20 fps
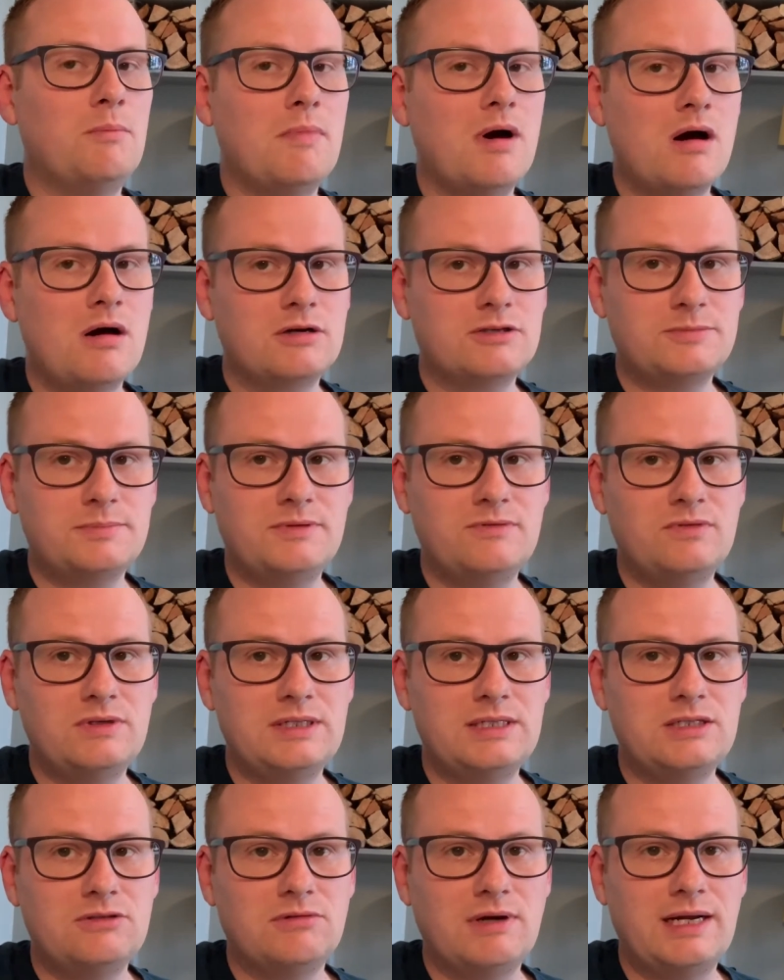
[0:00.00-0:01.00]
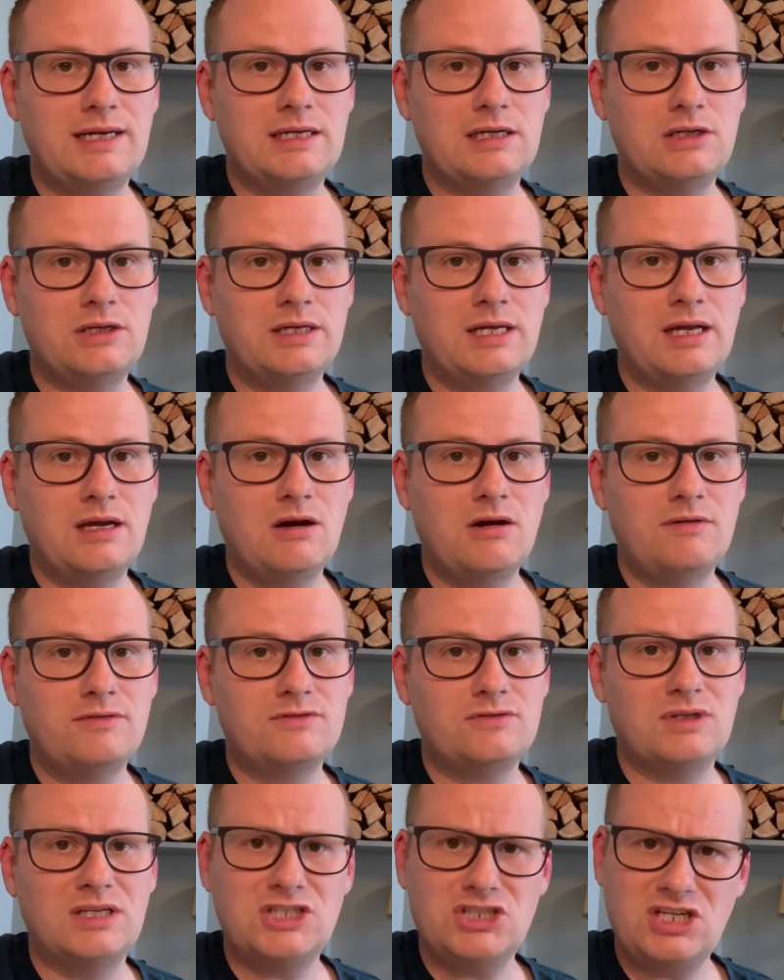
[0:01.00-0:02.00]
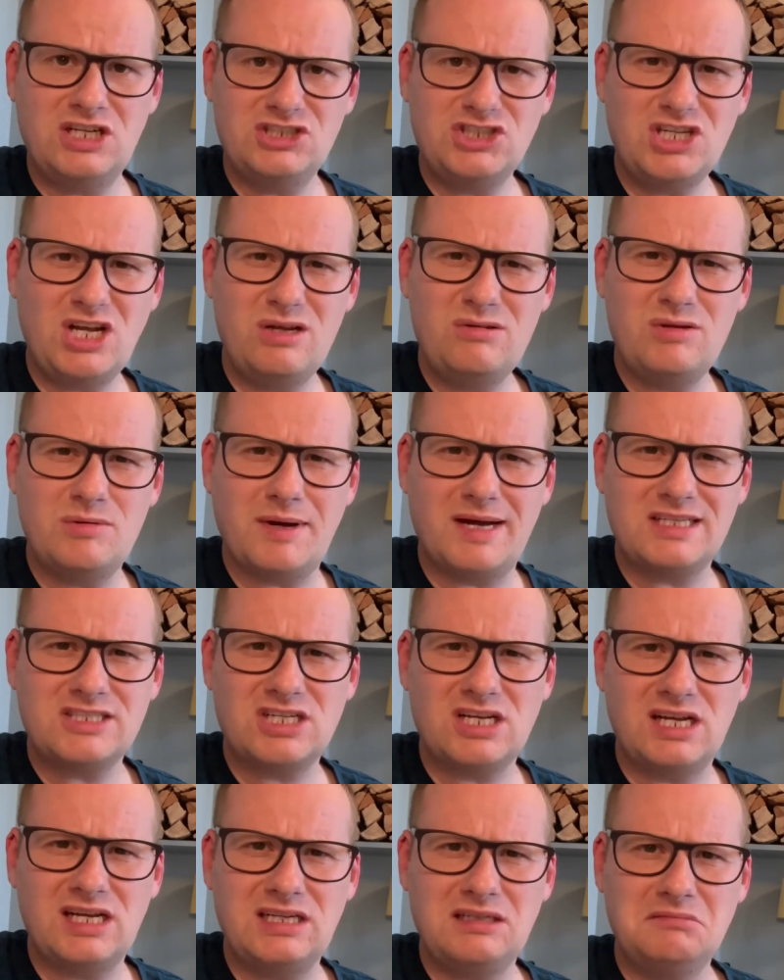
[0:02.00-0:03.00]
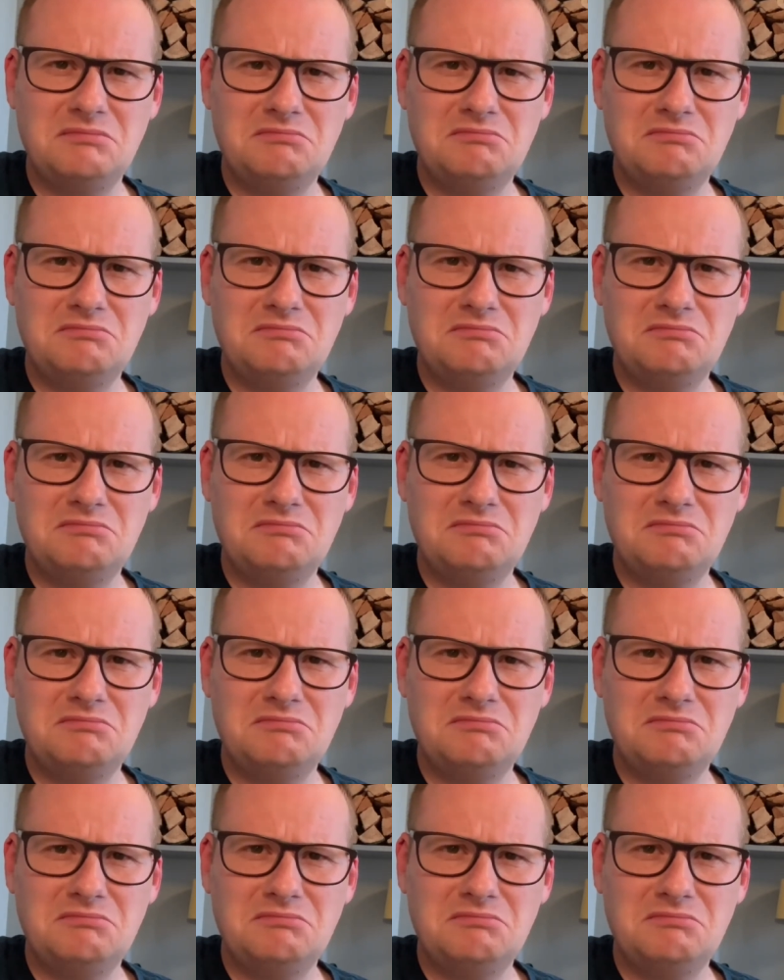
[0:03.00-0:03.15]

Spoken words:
Mark's been really great looking after it. Should I show you actually?